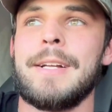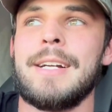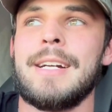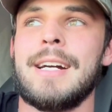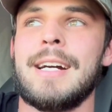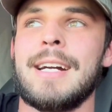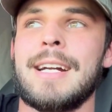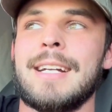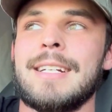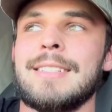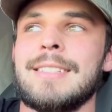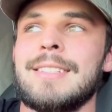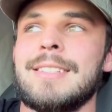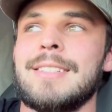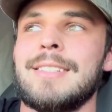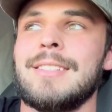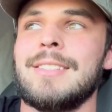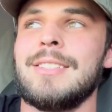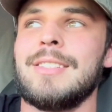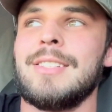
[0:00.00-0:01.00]
I
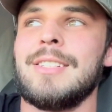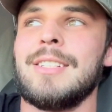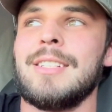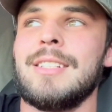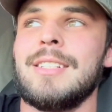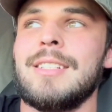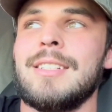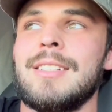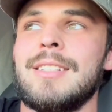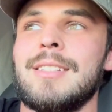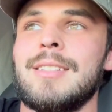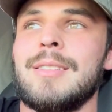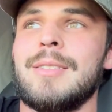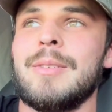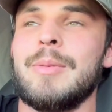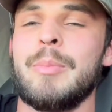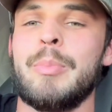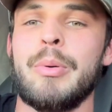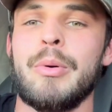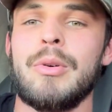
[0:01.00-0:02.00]
guess,
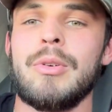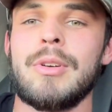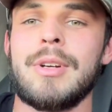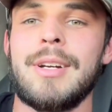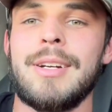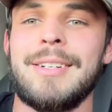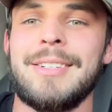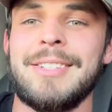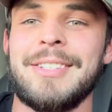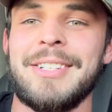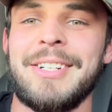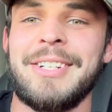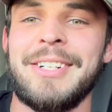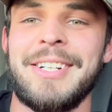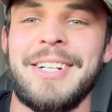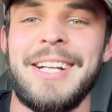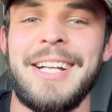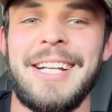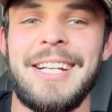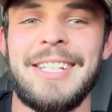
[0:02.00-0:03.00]
bulk.
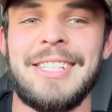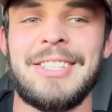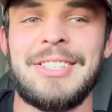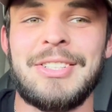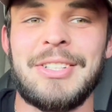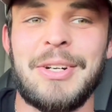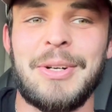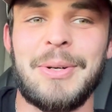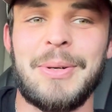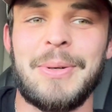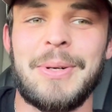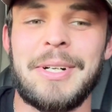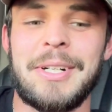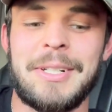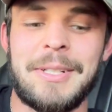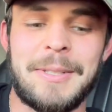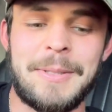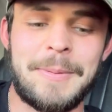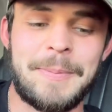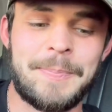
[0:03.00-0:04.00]
So
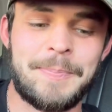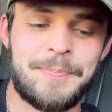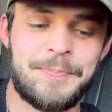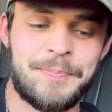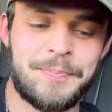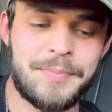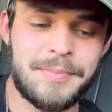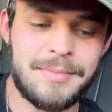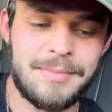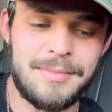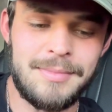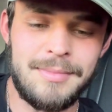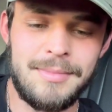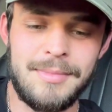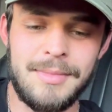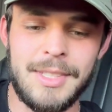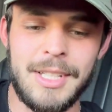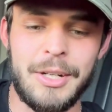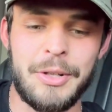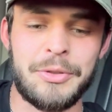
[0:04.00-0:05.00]

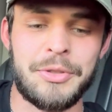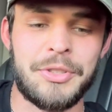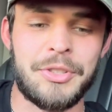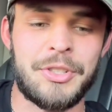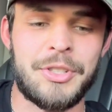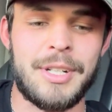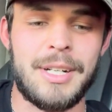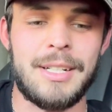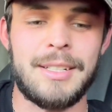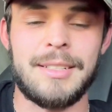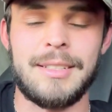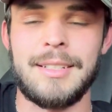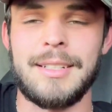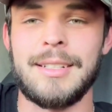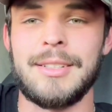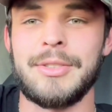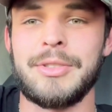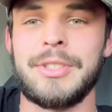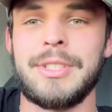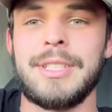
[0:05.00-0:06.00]
I was just trying
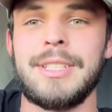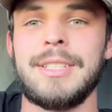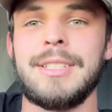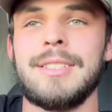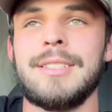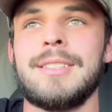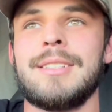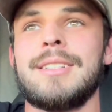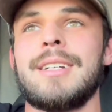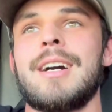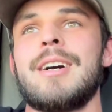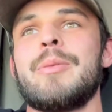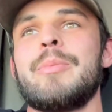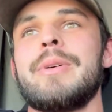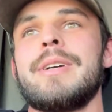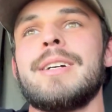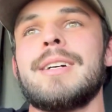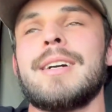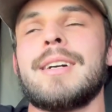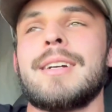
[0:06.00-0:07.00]
to, see how
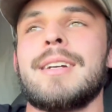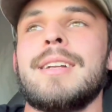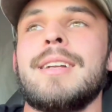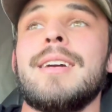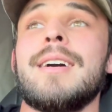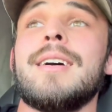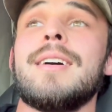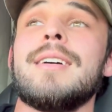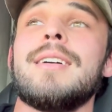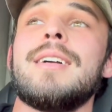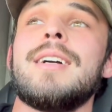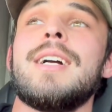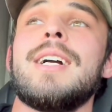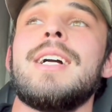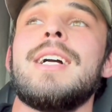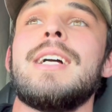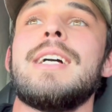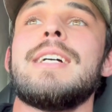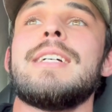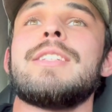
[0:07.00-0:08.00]
big I could get.
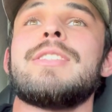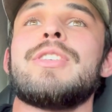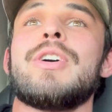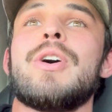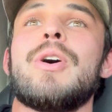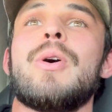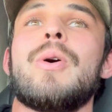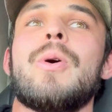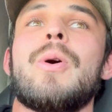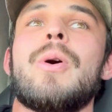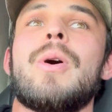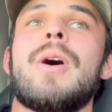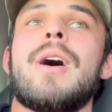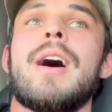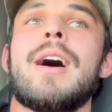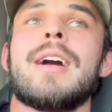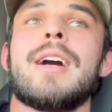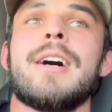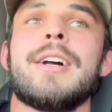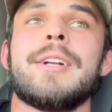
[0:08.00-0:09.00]
So
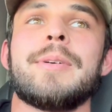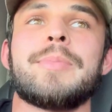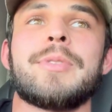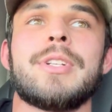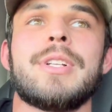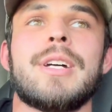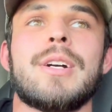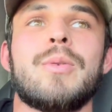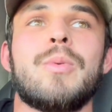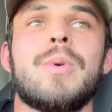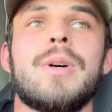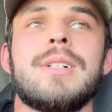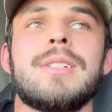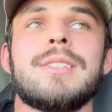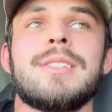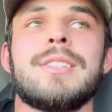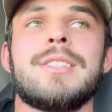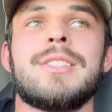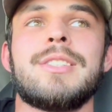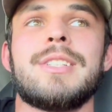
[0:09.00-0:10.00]
I got up to like
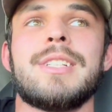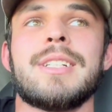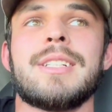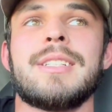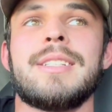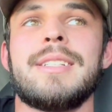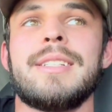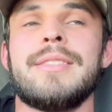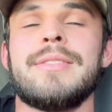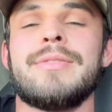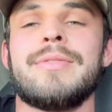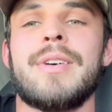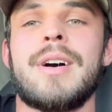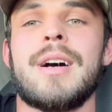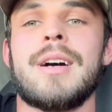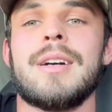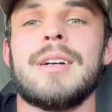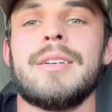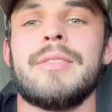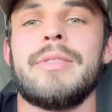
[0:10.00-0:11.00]

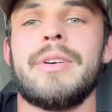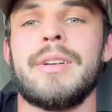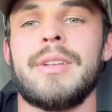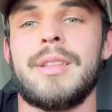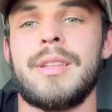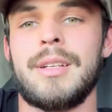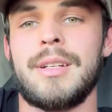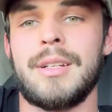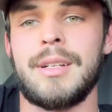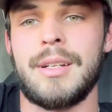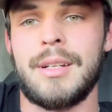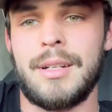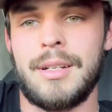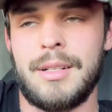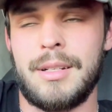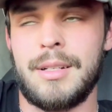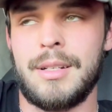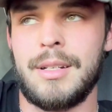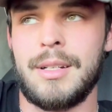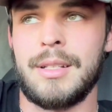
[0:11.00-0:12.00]
165, I think,
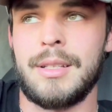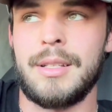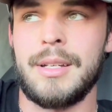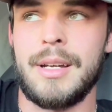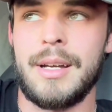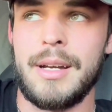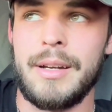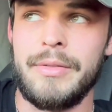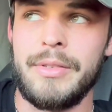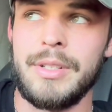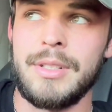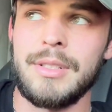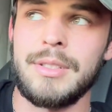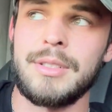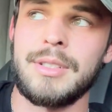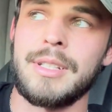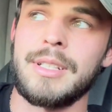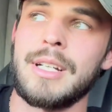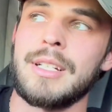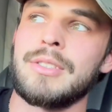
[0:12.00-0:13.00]
at the
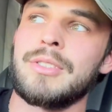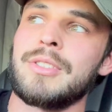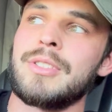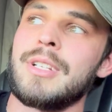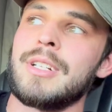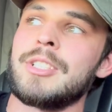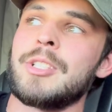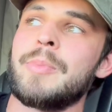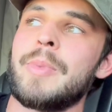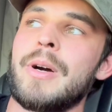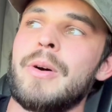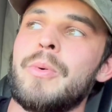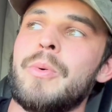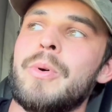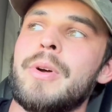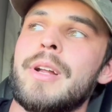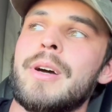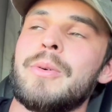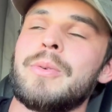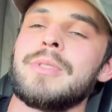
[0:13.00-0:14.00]
heaviest, and that's about
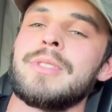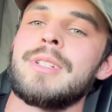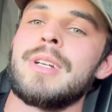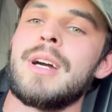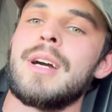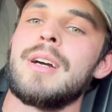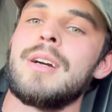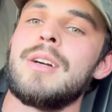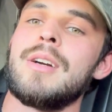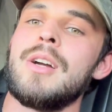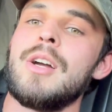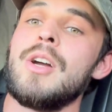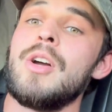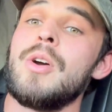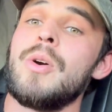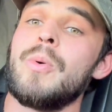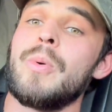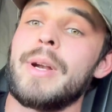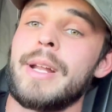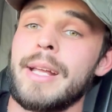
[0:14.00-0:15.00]
what I was at
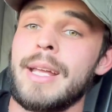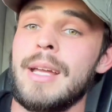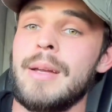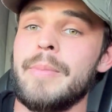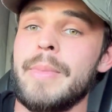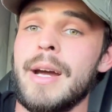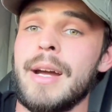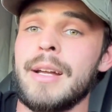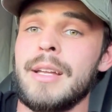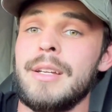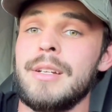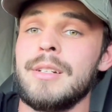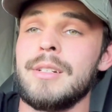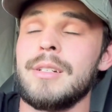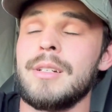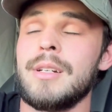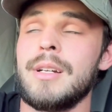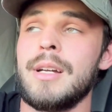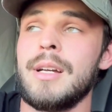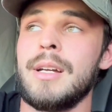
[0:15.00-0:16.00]
when I came back
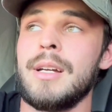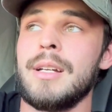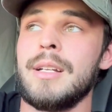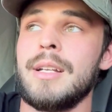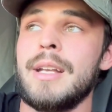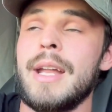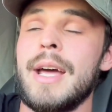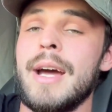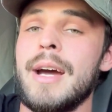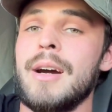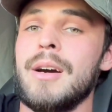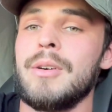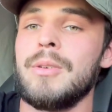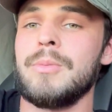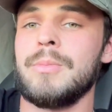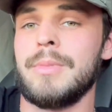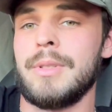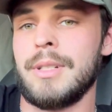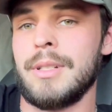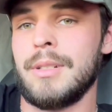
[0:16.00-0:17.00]
here. And now,
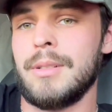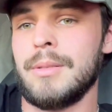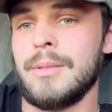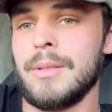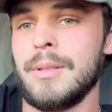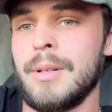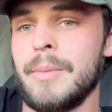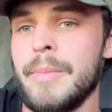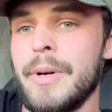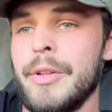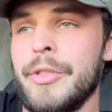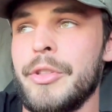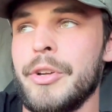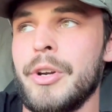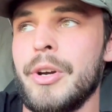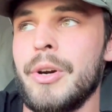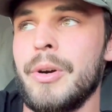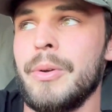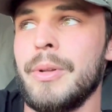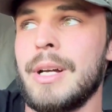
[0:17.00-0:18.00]
like a month
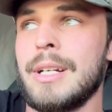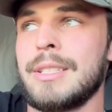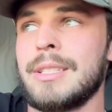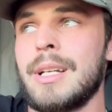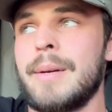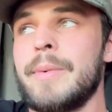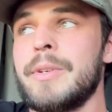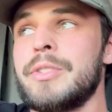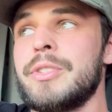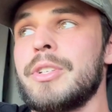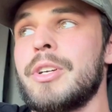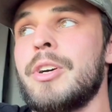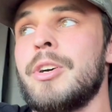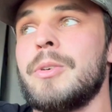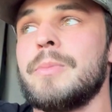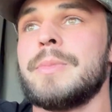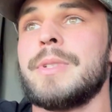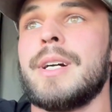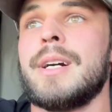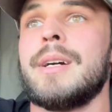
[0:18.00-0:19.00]
ago, last time I took
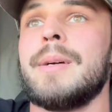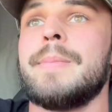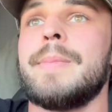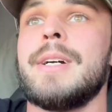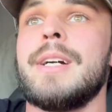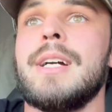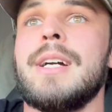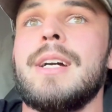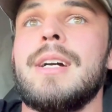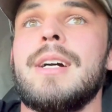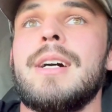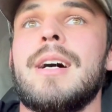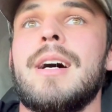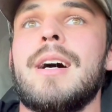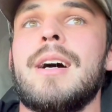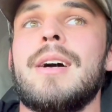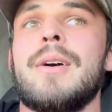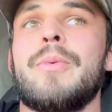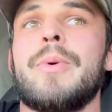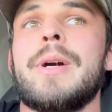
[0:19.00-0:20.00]
home time,
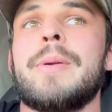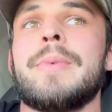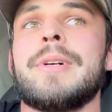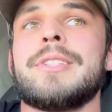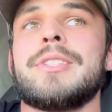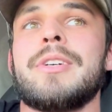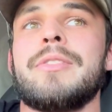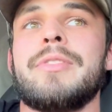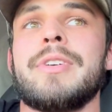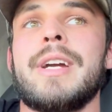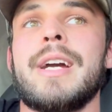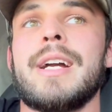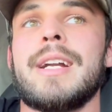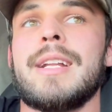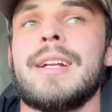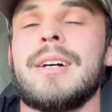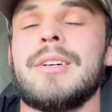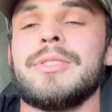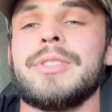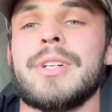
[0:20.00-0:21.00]
I weighed myself again,
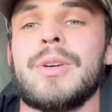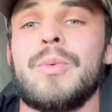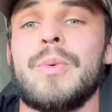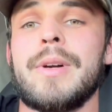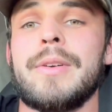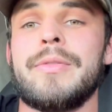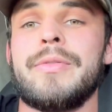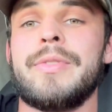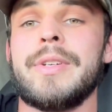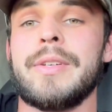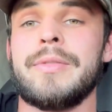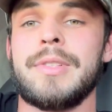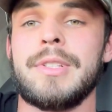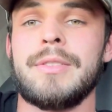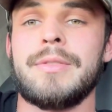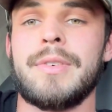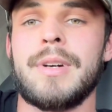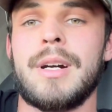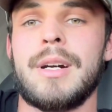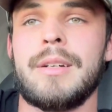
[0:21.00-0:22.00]
and I was like
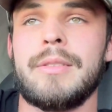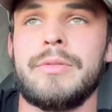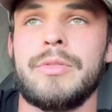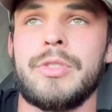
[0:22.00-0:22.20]
155.